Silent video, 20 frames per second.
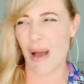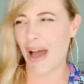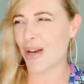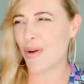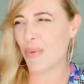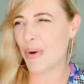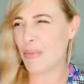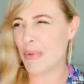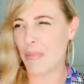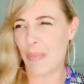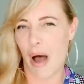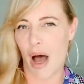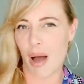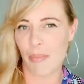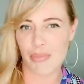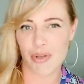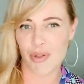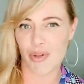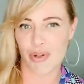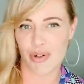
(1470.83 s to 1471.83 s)
I don't want to be
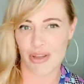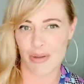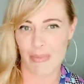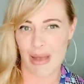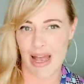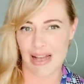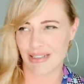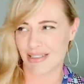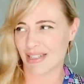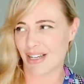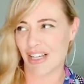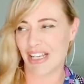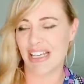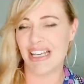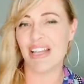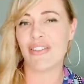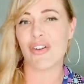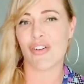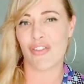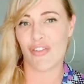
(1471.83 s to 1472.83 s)
popular to the masses. I could
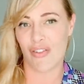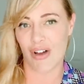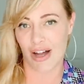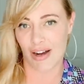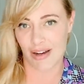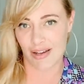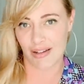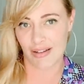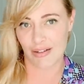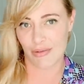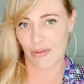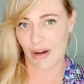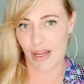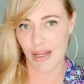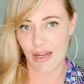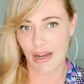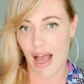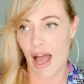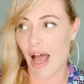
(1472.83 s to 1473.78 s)
give a fuck, right?